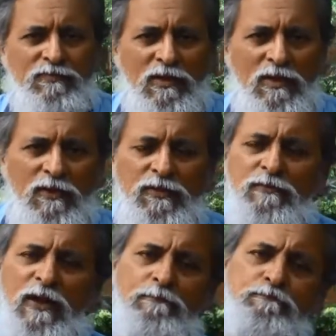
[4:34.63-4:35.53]
Even if
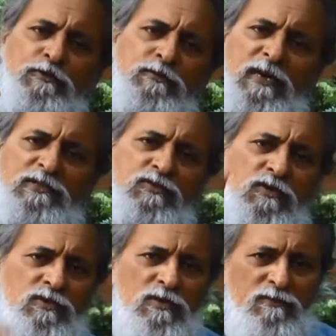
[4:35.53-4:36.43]
I put my stories
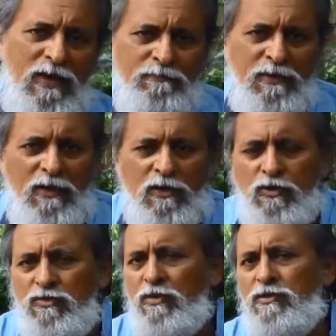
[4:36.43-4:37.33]
on the web, who's
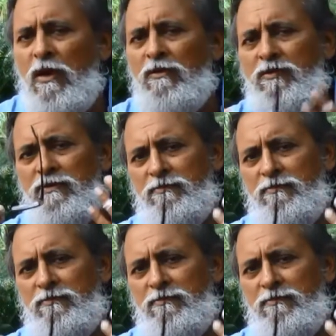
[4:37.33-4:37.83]
going to download?